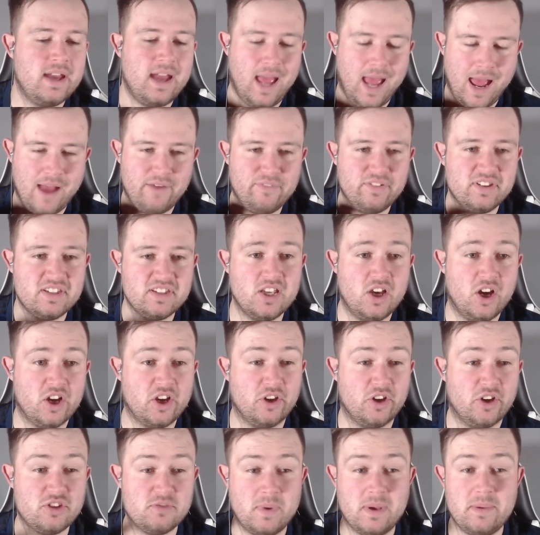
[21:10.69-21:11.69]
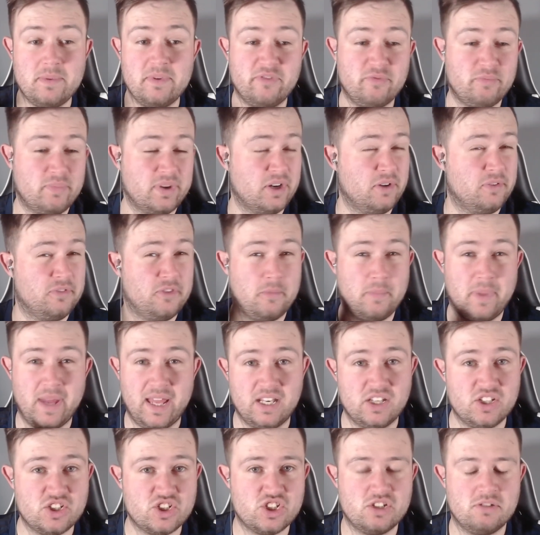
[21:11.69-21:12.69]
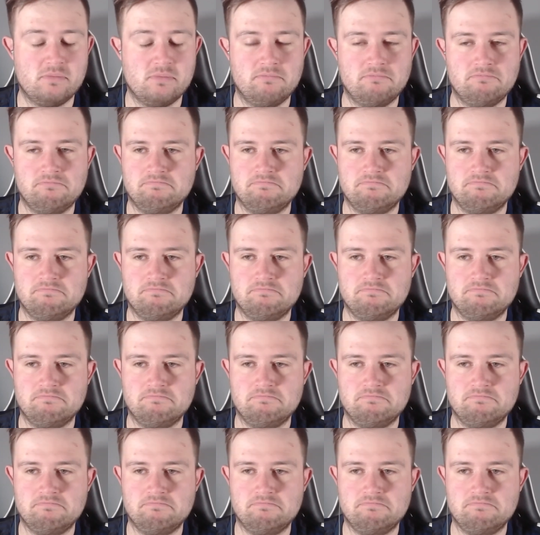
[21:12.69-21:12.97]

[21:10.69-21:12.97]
having Thiago to maybe even bring off the bench,